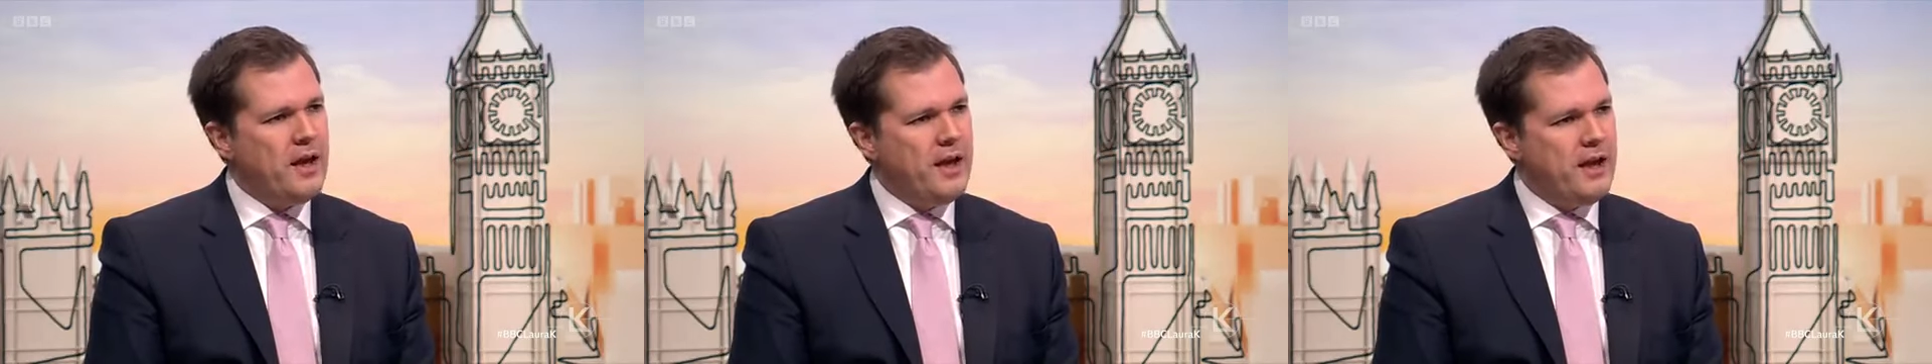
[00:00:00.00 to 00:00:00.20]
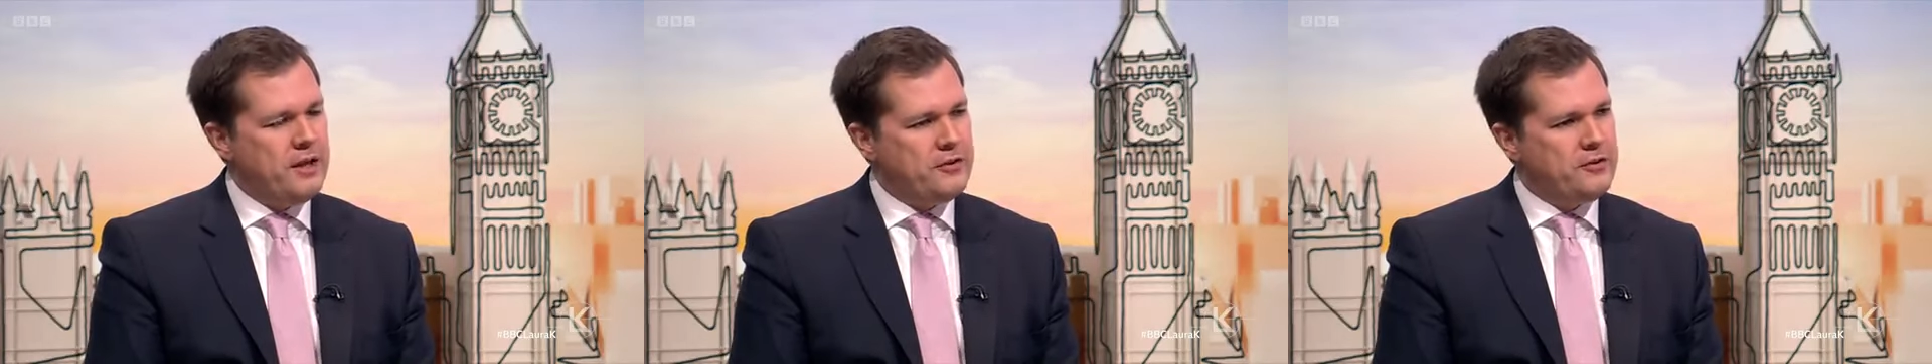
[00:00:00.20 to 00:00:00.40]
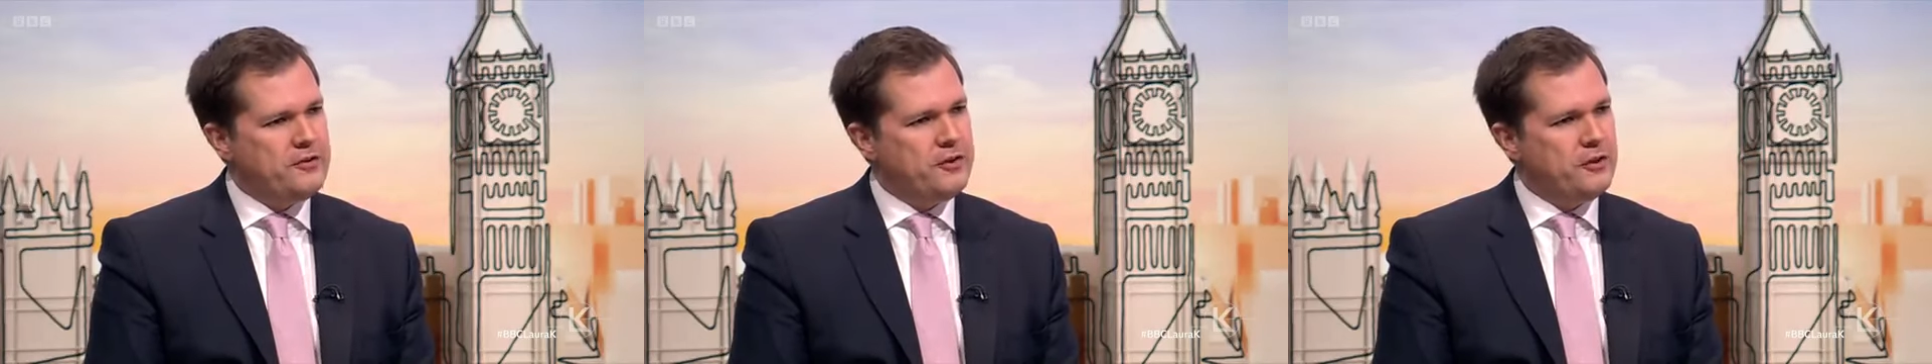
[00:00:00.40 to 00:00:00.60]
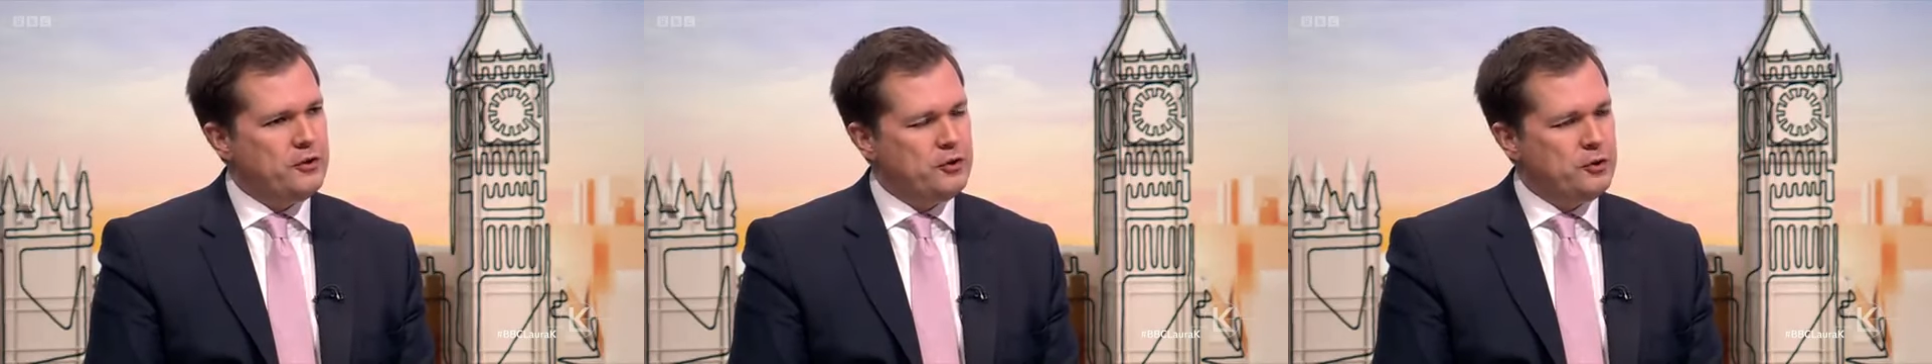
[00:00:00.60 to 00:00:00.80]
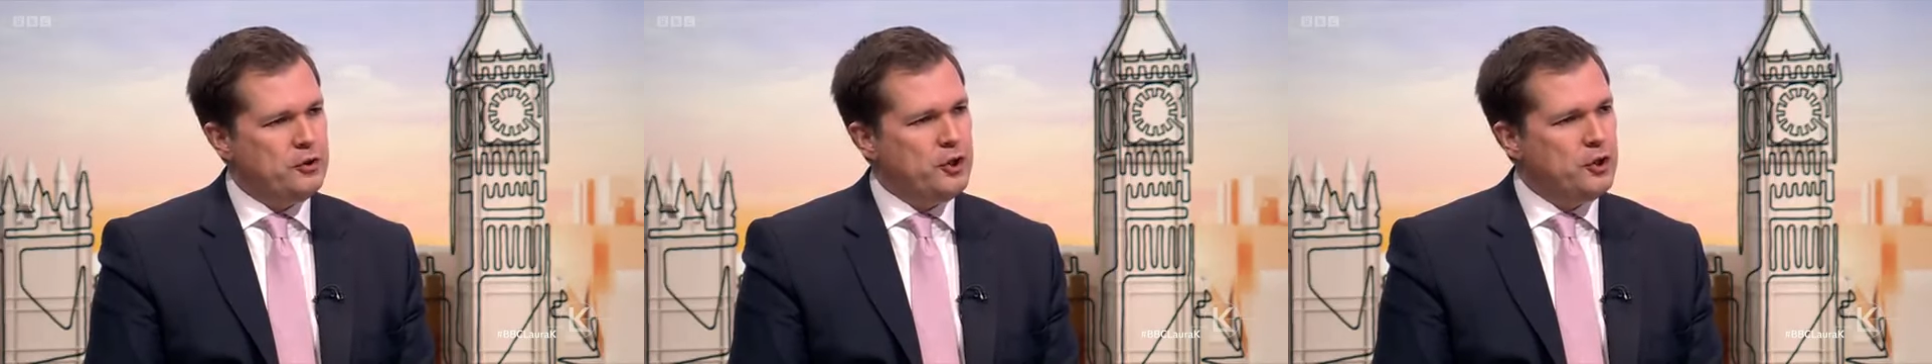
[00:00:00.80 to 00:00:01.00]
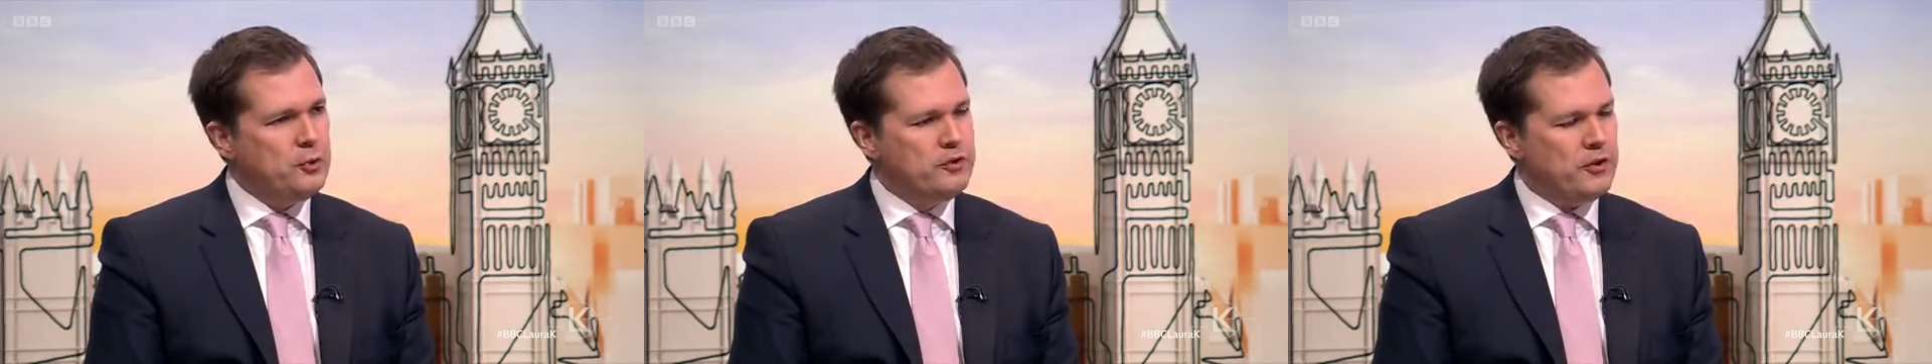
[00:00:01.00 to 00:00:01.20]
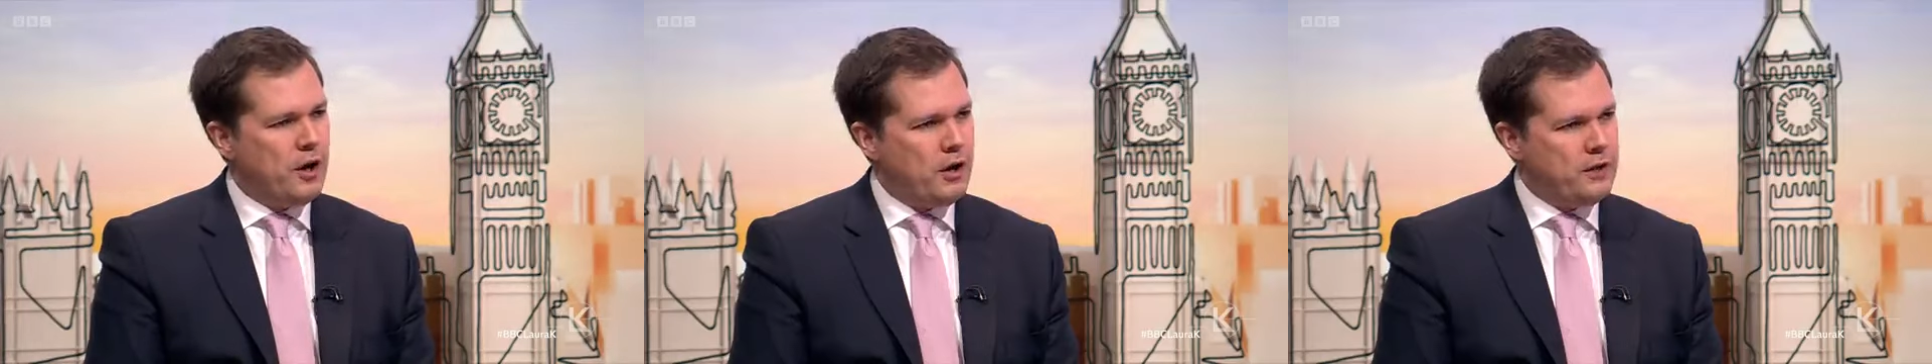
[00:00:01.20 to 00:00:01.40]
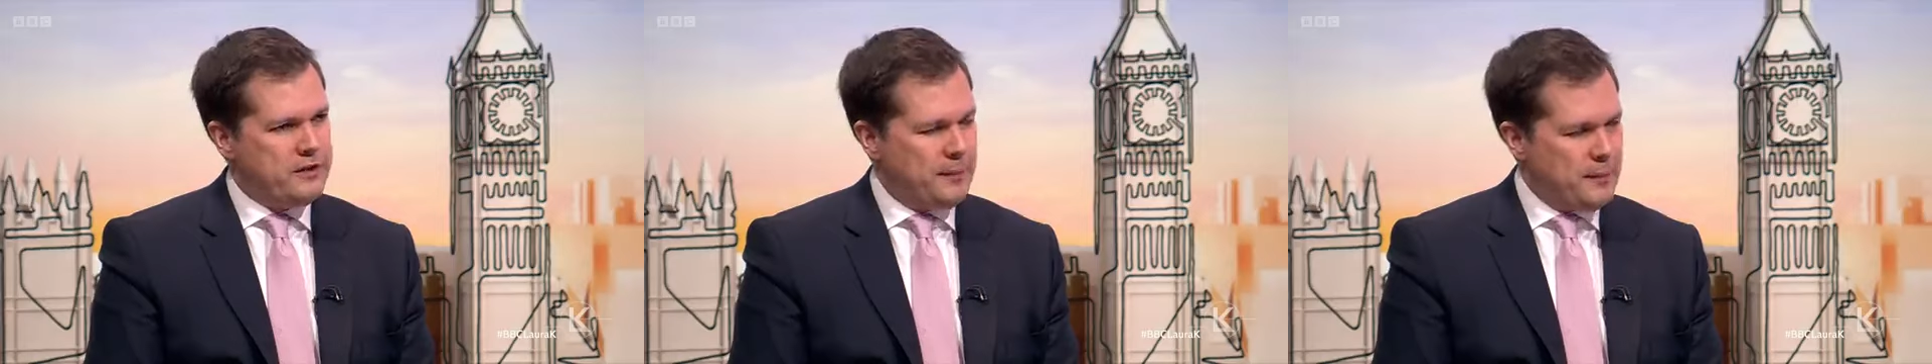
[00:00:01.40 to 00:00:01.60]
is to use
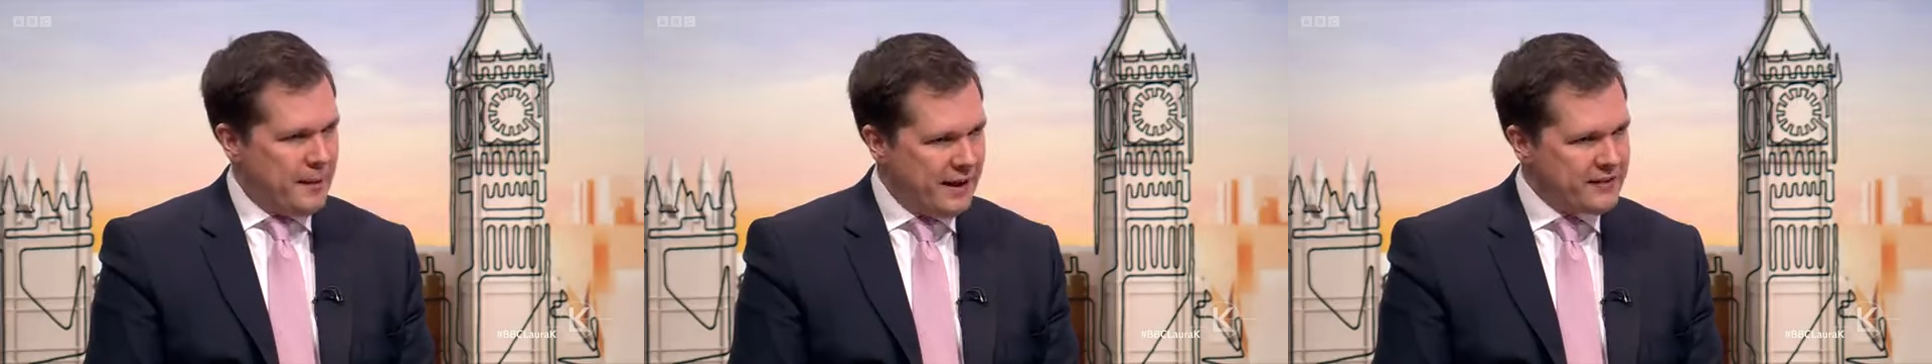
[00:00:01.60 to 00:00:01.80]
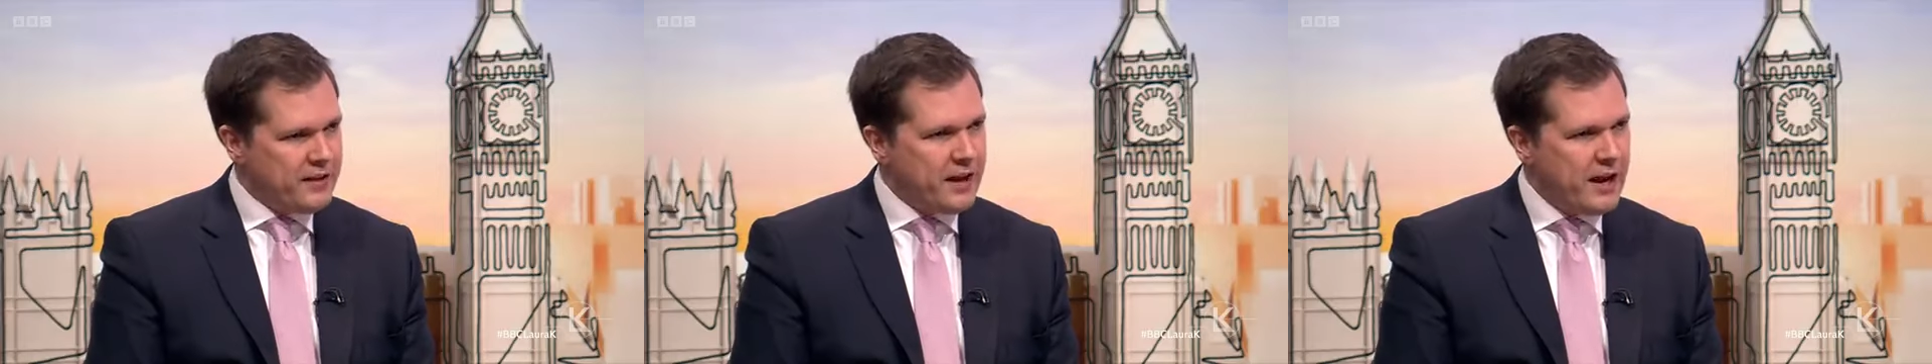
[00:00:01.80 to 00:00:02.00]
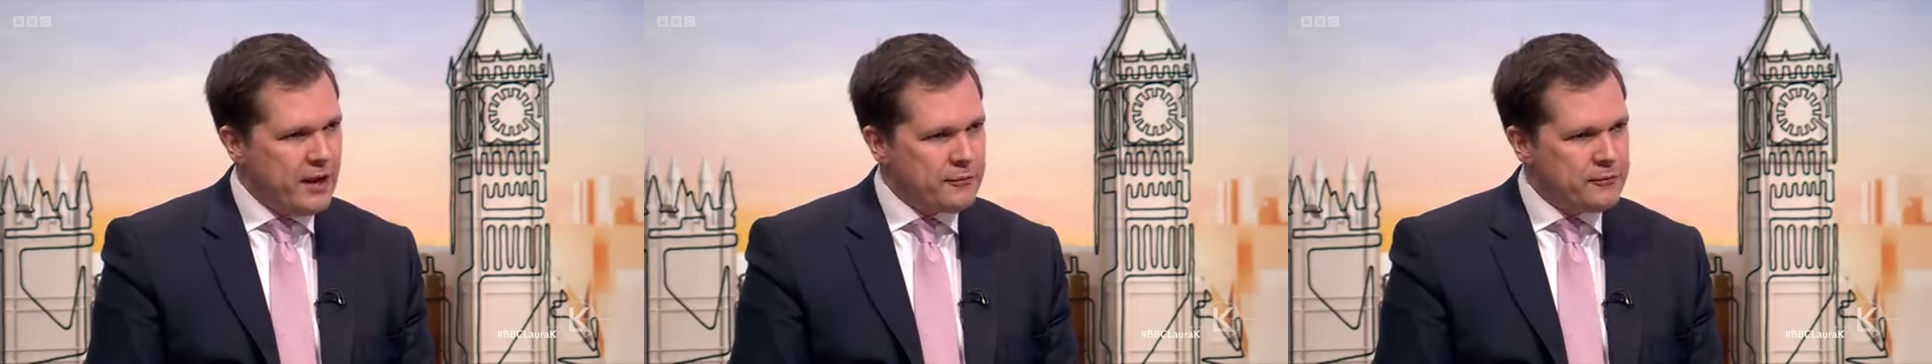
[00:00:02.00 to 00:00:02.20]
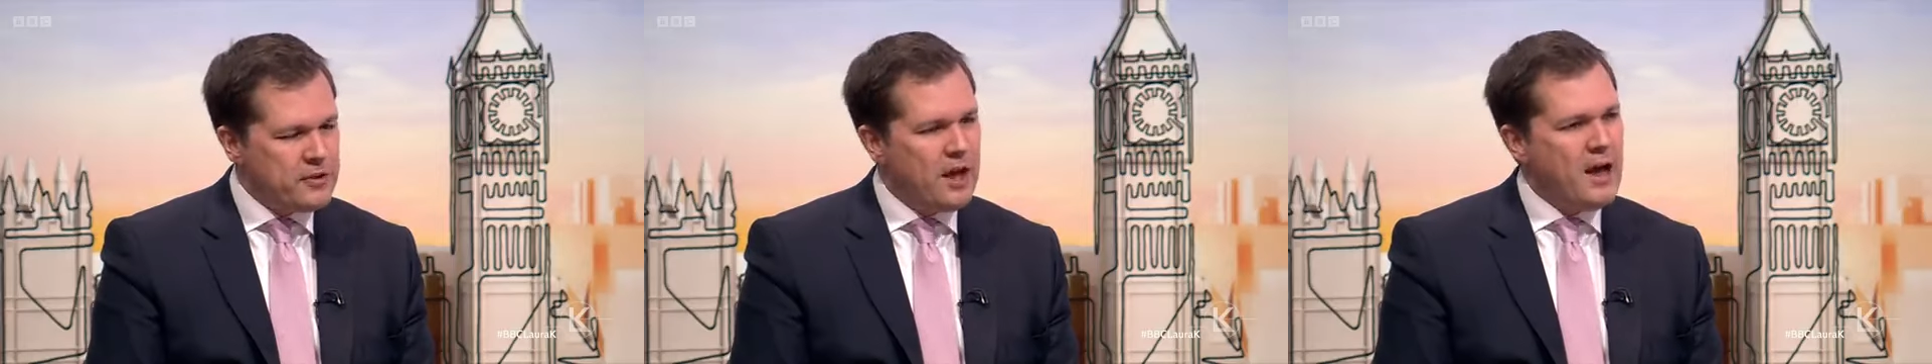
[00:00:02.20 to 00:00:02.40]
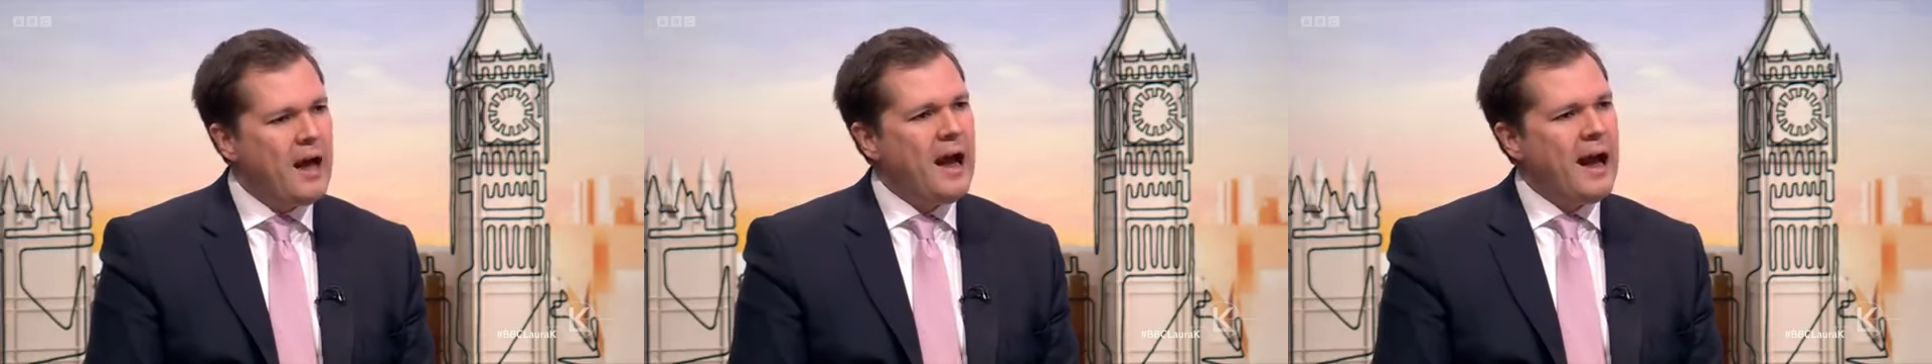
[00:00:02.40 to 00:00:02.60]
our diplomatic heft